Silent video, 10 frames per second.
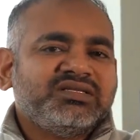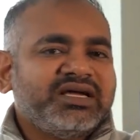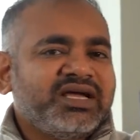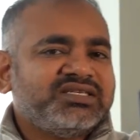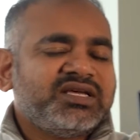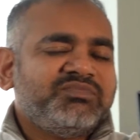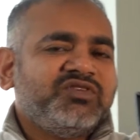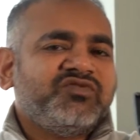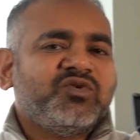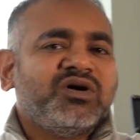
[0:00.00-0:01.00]
like I said
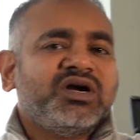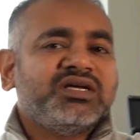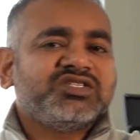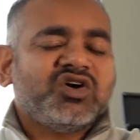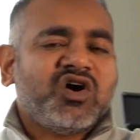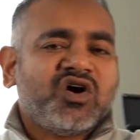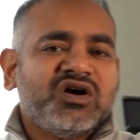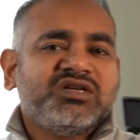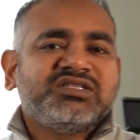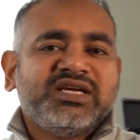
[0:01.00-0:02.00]
before, it's
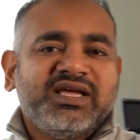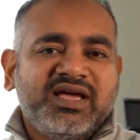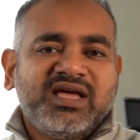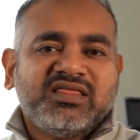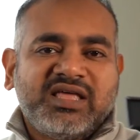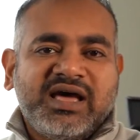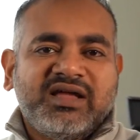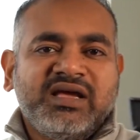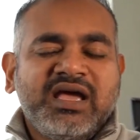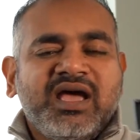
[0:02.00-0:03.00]
hard to get that.